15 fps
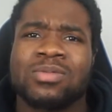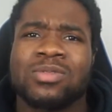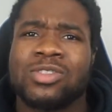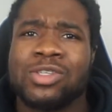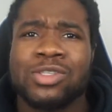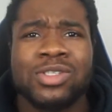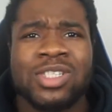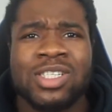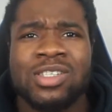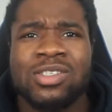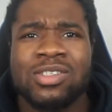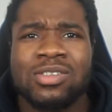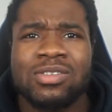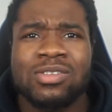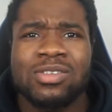choosing
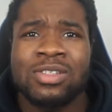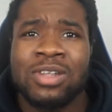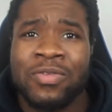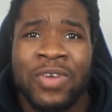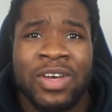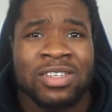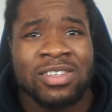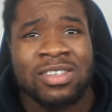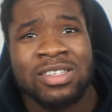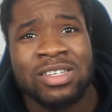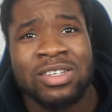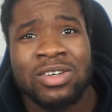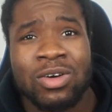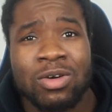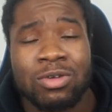
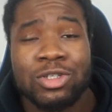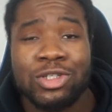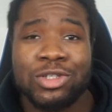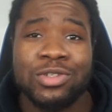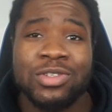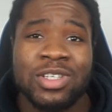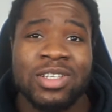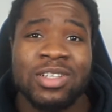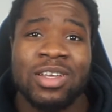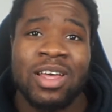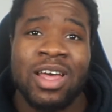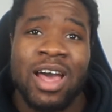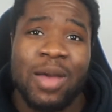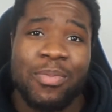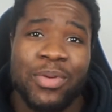university or choosing
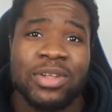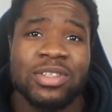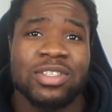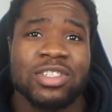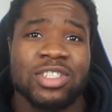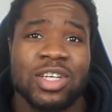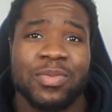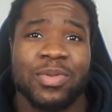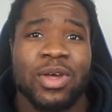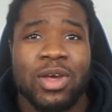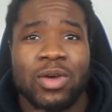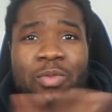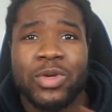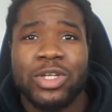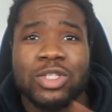apprenticeship.
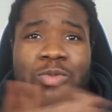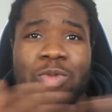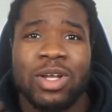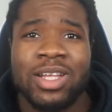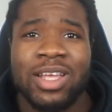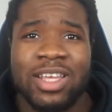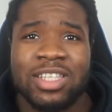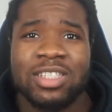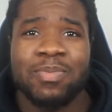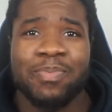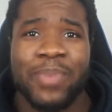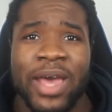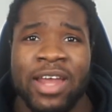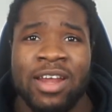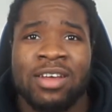Which one is
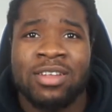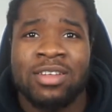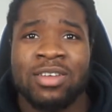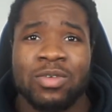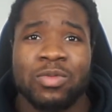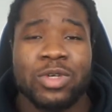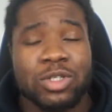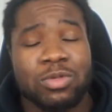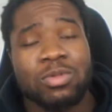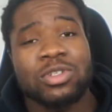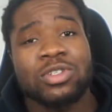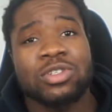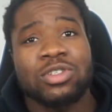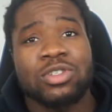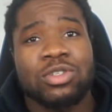better? Which one
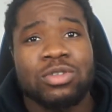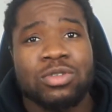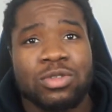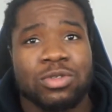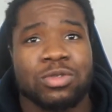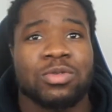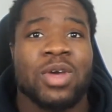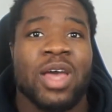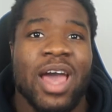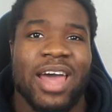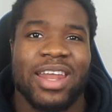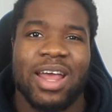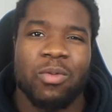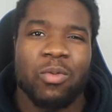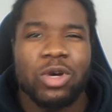should you do? And
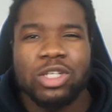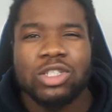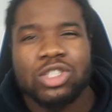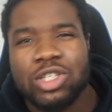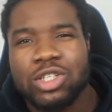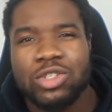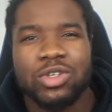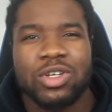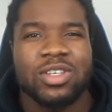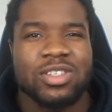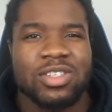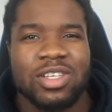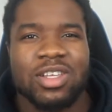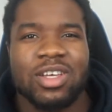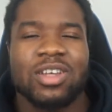what should you
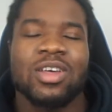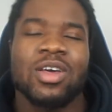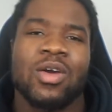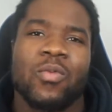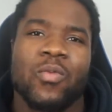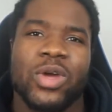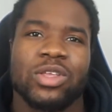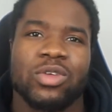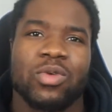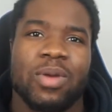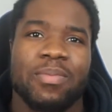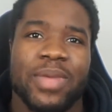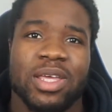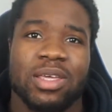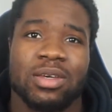consider when you are
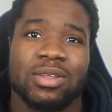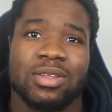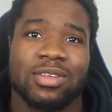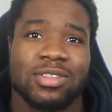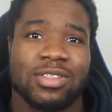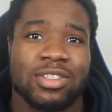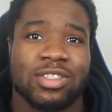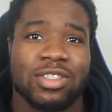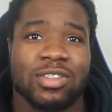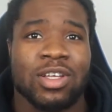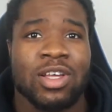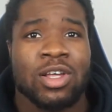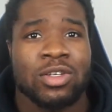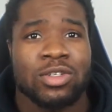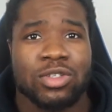making a decision?
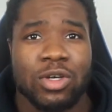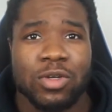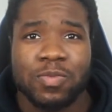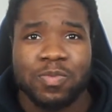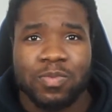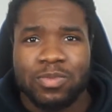So